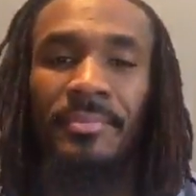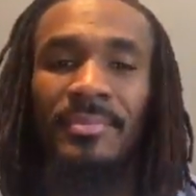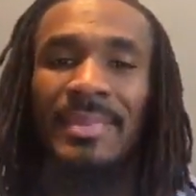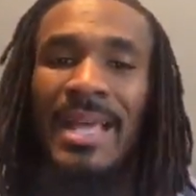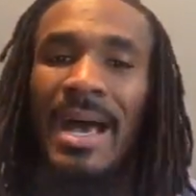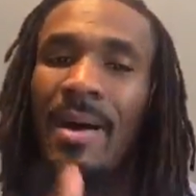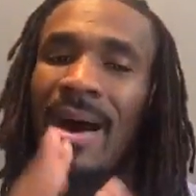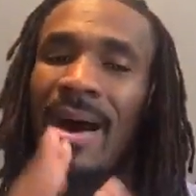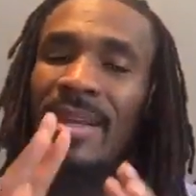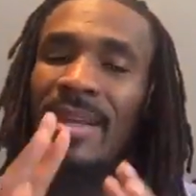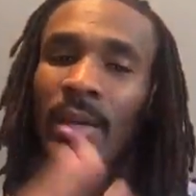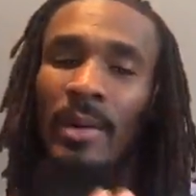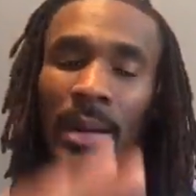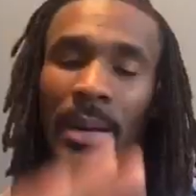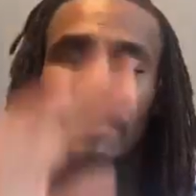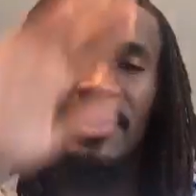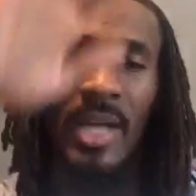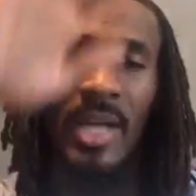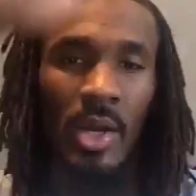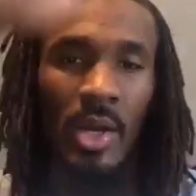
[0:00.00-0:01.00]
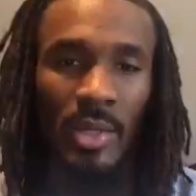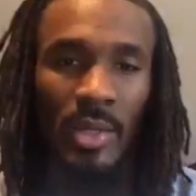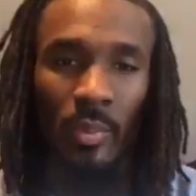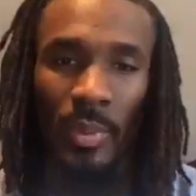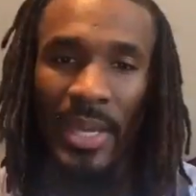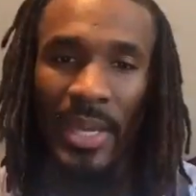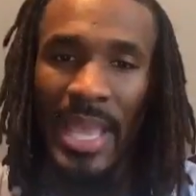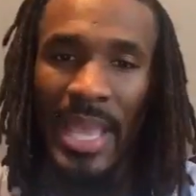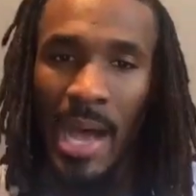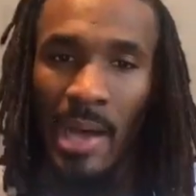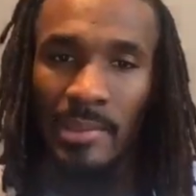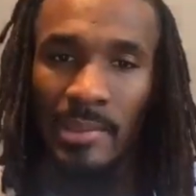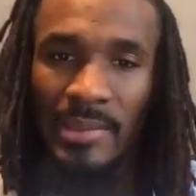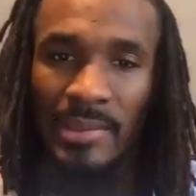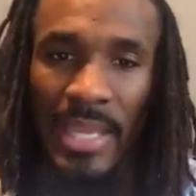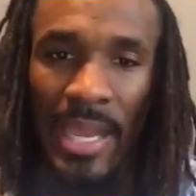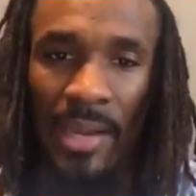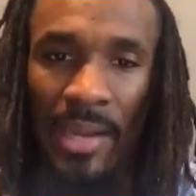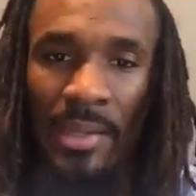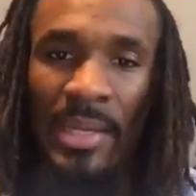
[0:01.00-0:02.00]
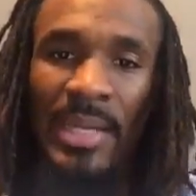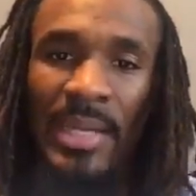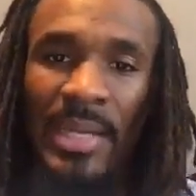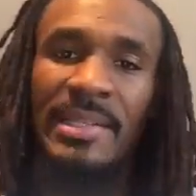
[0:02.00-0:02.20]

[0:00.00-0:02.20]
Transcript: Now, I know I'm talking way out there.